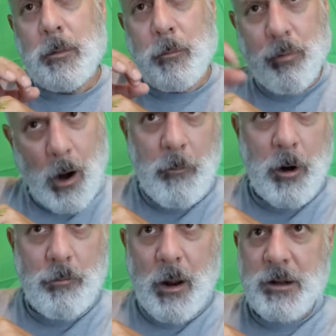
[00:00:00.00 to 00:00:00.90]

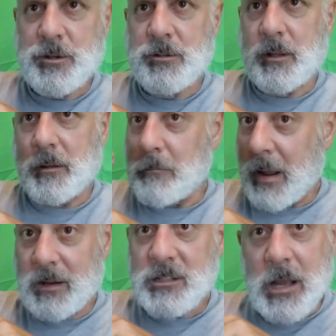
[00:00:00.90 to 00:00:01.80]
primary branches and the
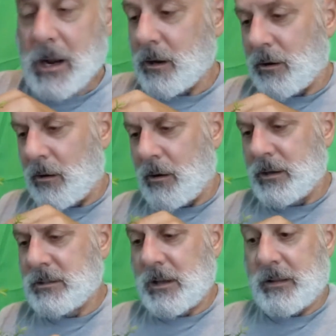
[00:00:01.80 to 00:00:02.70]
main
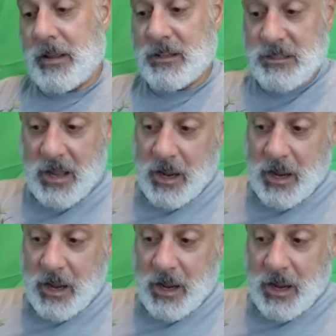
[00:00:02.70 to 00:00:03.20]
secondaries and they stay